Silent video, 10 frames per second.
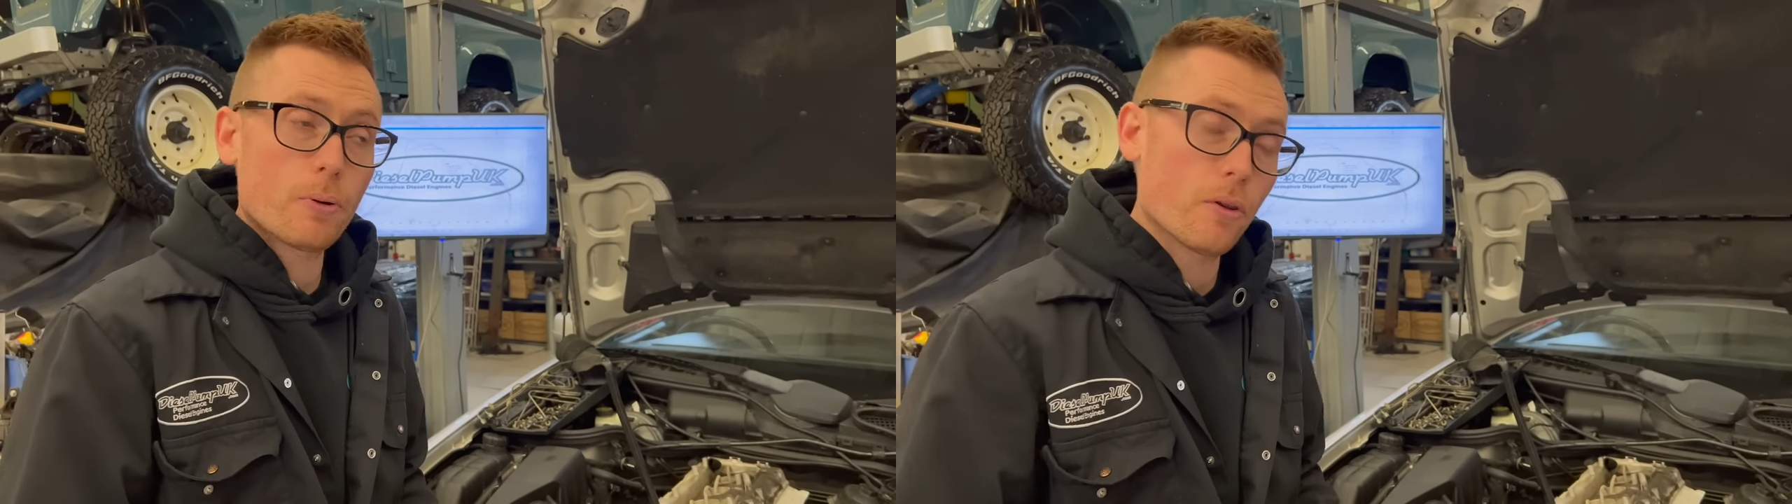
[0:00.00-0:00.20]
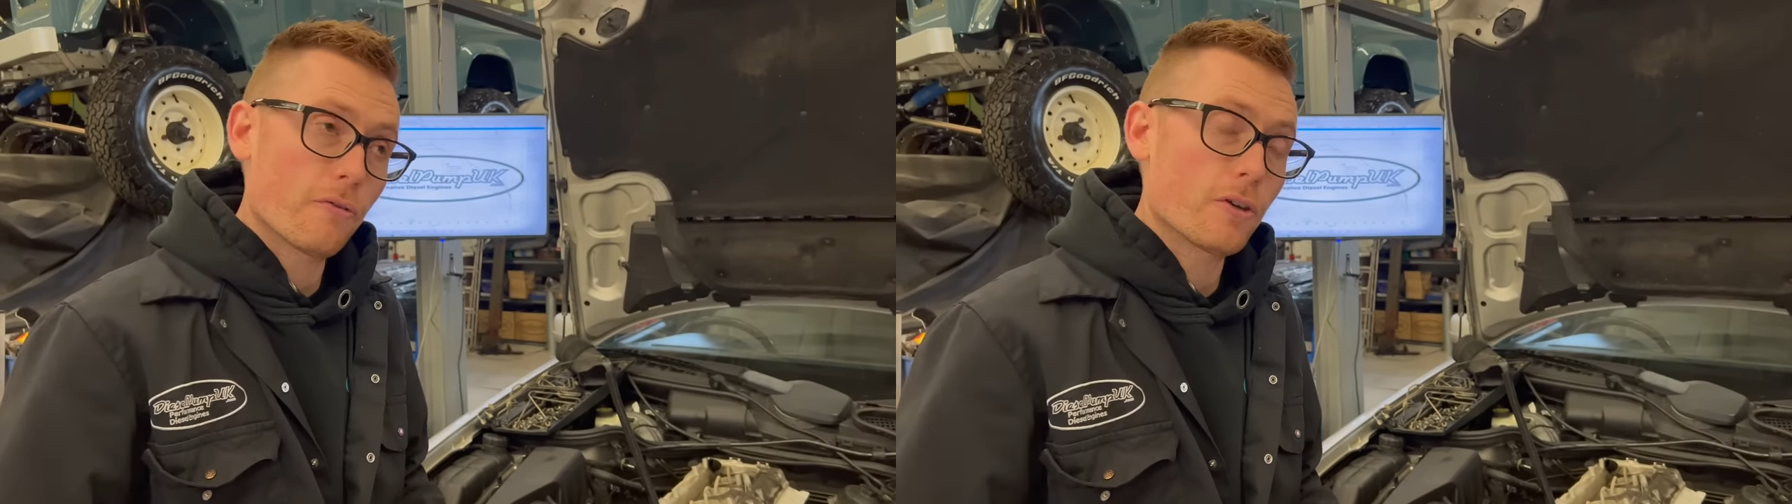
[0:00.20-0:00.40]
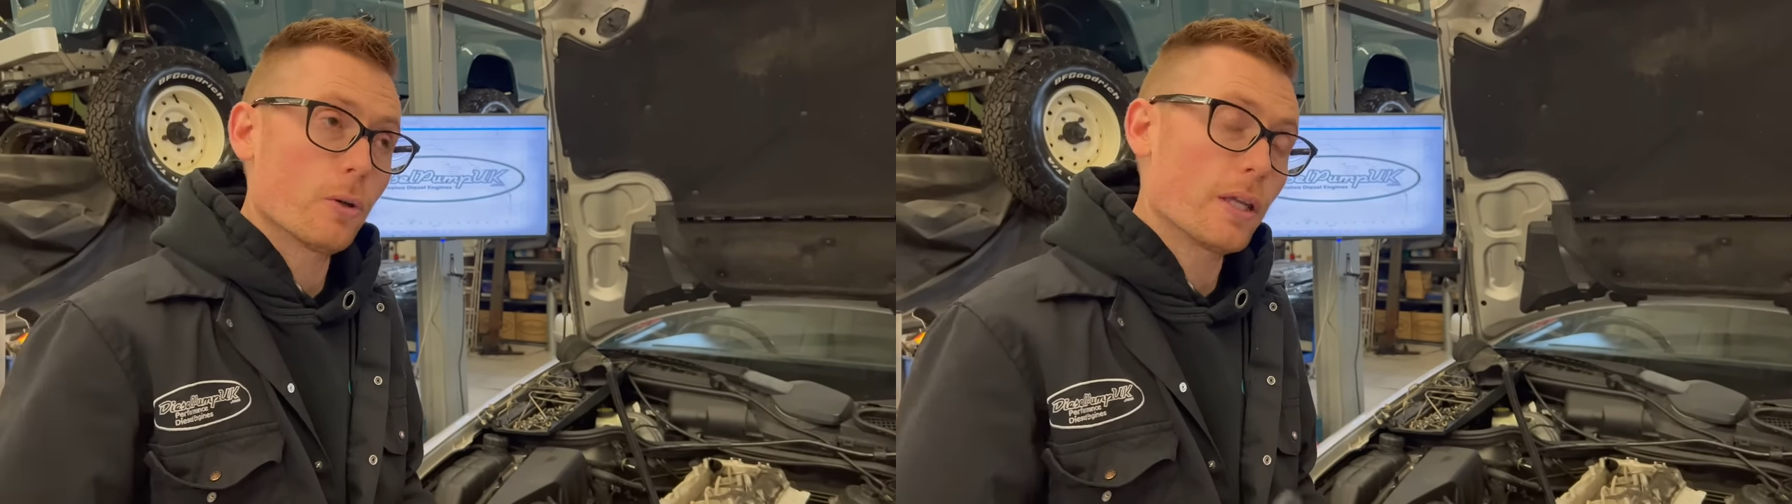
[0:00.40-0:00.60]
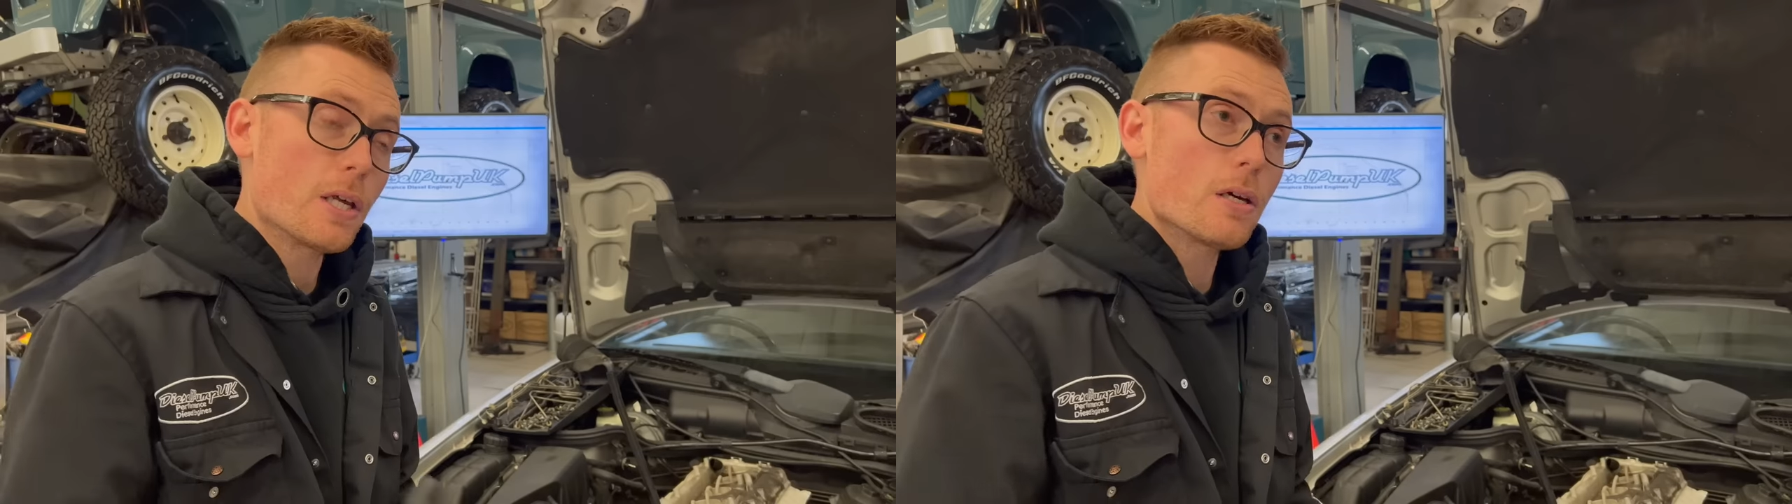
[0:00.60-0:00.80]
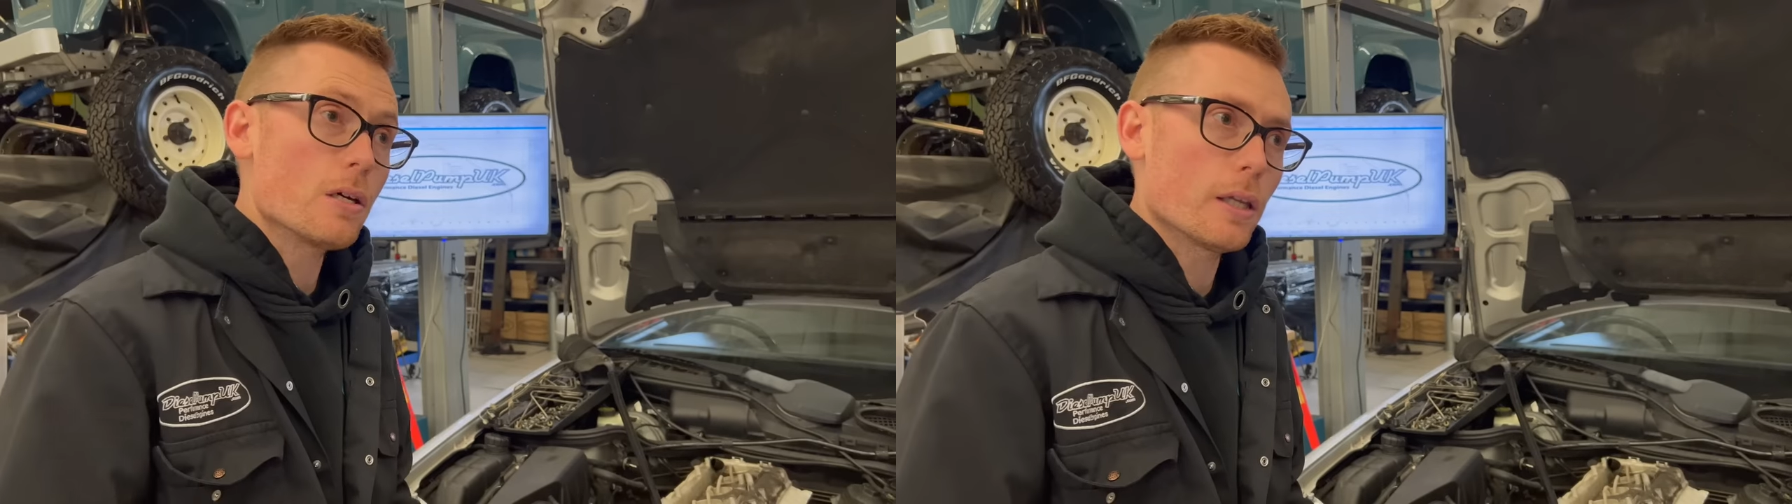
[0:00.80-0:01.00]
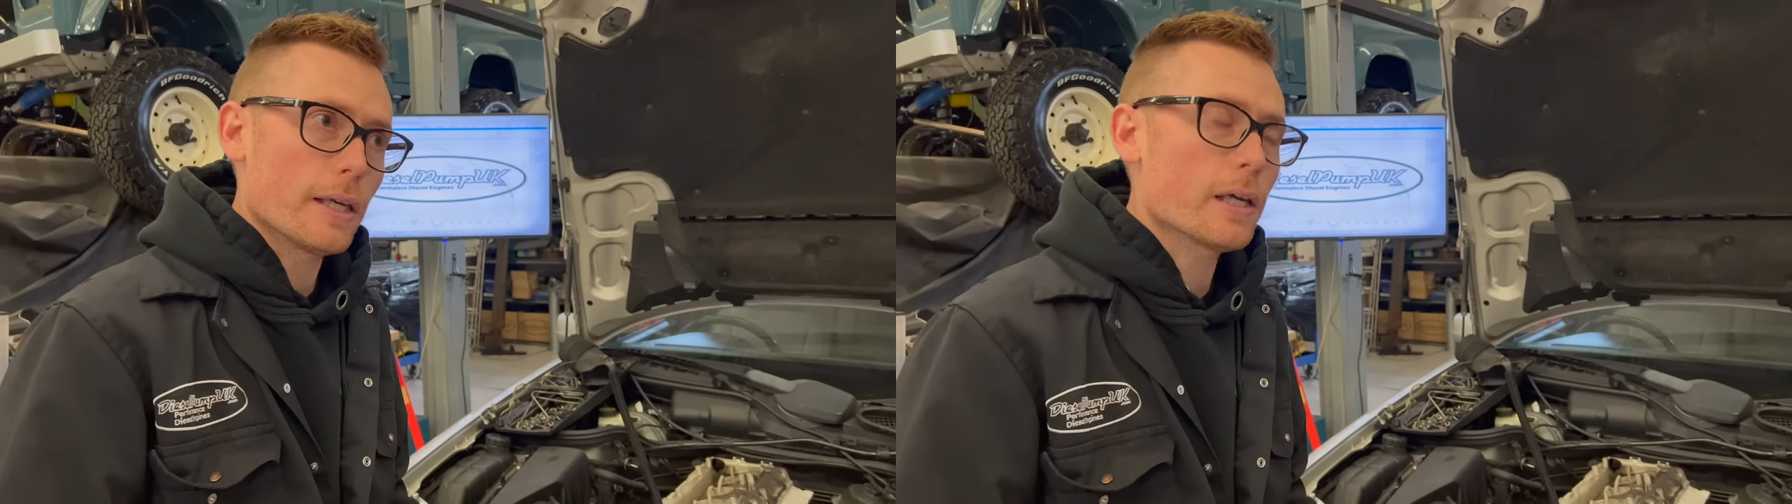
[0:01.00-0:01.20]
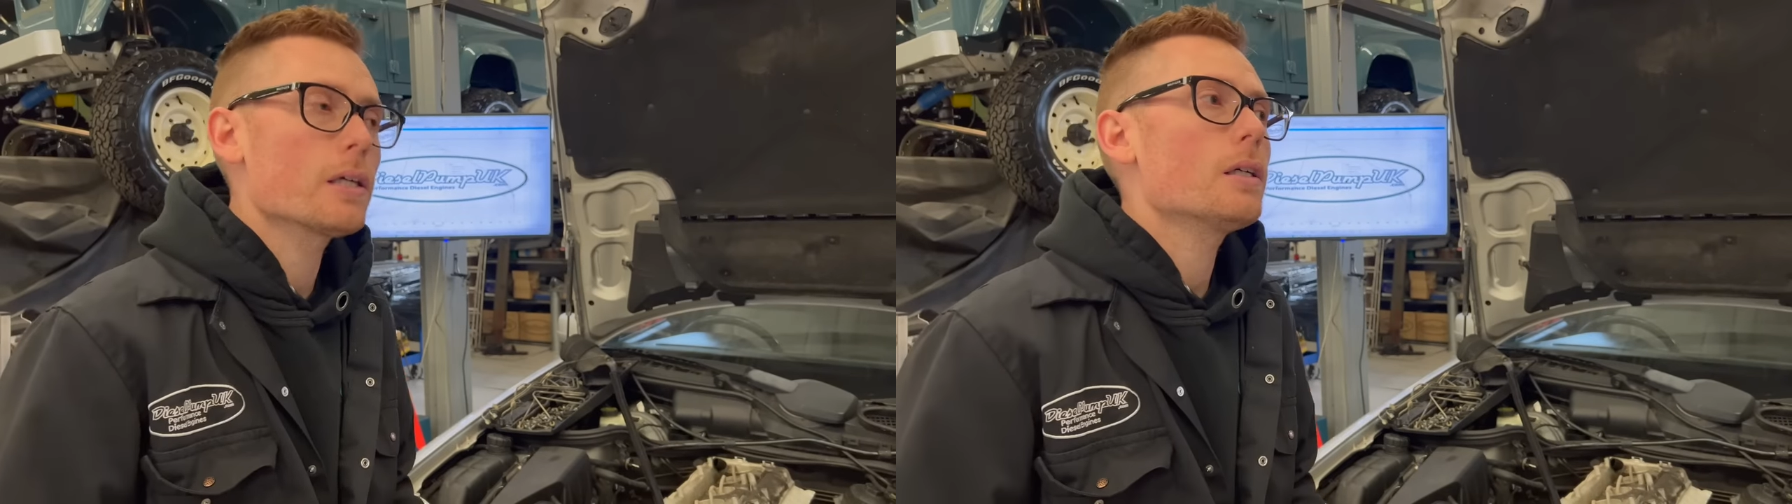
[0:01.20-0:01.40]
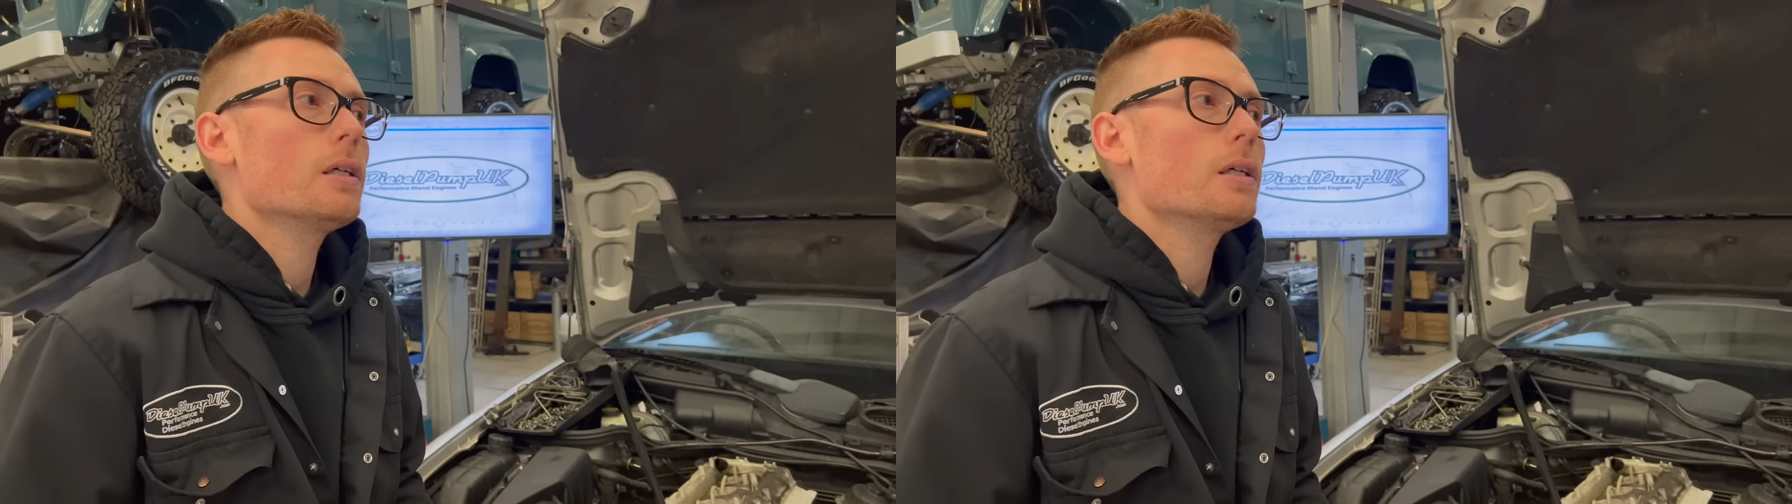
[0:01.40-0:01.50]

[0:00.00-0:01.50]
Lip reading: put the fuel in earlier,